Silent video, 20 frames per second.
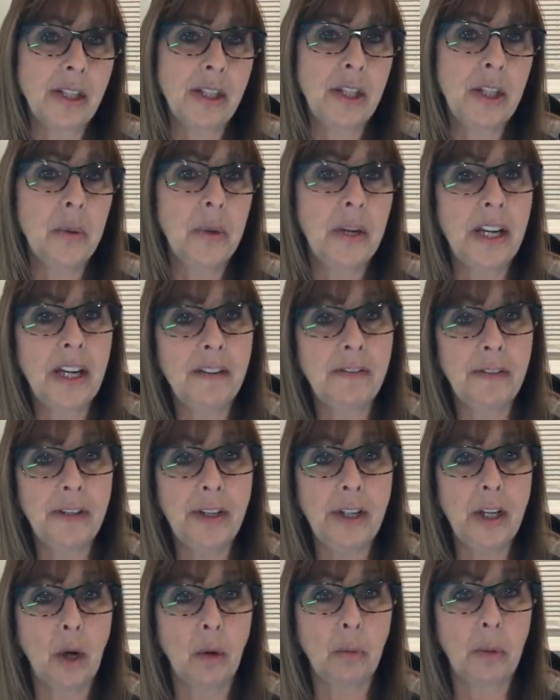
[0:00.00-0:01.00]
Q&A
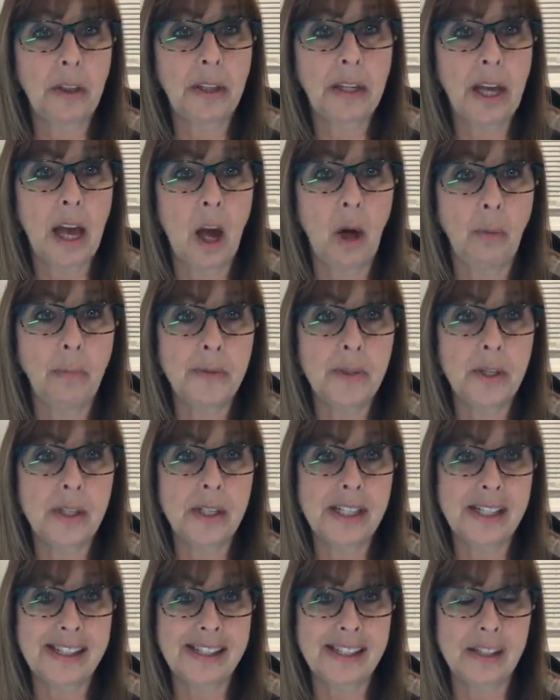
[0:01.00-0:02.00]
video really
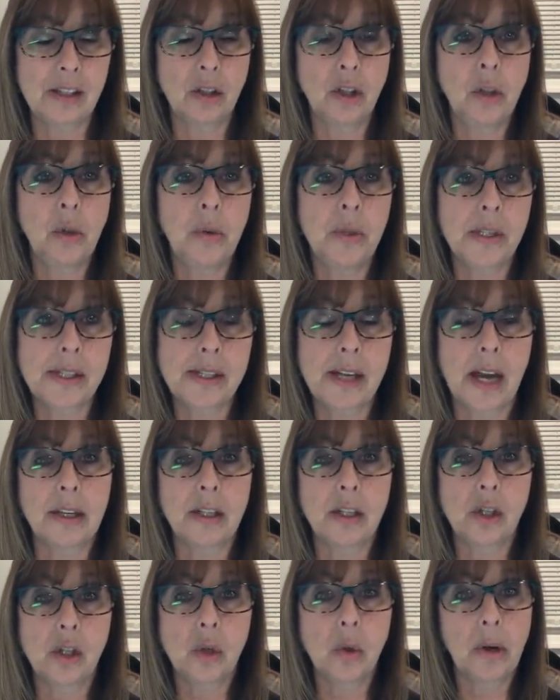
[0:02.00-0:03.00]
helped you
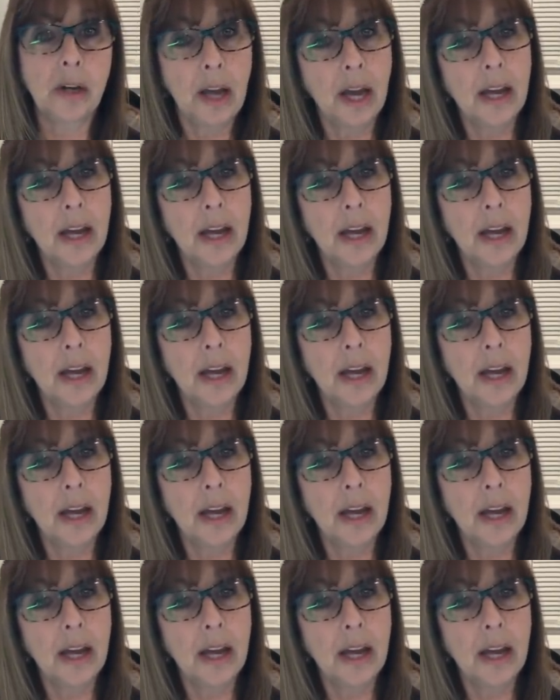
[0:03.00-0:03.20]
decide to join.